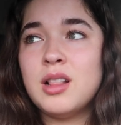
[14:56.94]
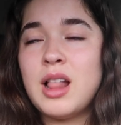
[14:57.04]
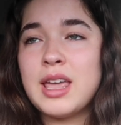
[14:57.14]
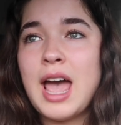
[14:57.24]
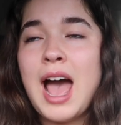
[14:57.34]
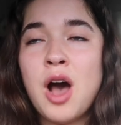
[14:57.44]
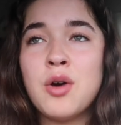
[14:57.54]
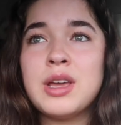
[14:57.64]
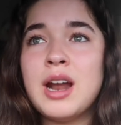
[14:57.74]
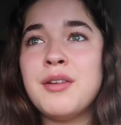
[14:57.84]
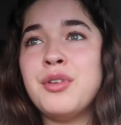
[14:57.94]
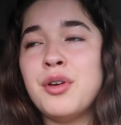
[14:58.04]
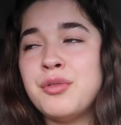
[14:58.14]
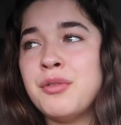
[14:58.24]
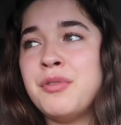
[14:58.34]
Like, how can I
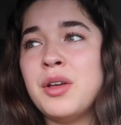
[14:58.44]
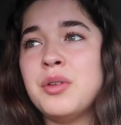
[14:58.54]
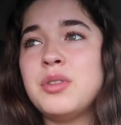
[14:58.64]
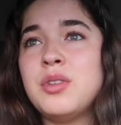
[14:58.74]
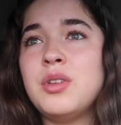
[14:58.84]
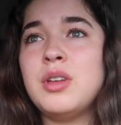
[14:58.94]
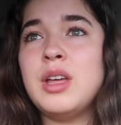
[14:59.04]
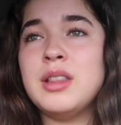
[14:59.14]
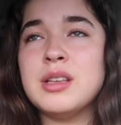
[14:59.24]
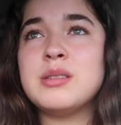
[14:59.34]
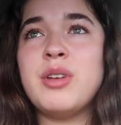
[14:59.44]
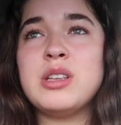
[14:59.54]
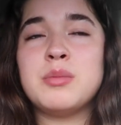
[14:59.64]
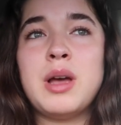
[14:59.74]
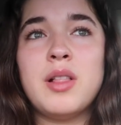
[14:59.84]
feel fulfilled in this
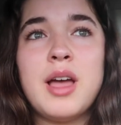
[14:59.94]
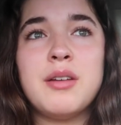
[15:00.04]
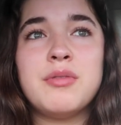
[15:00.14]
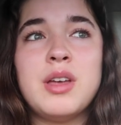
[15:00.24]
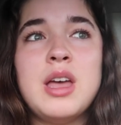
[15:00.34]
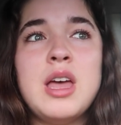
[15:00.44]
phase of my life?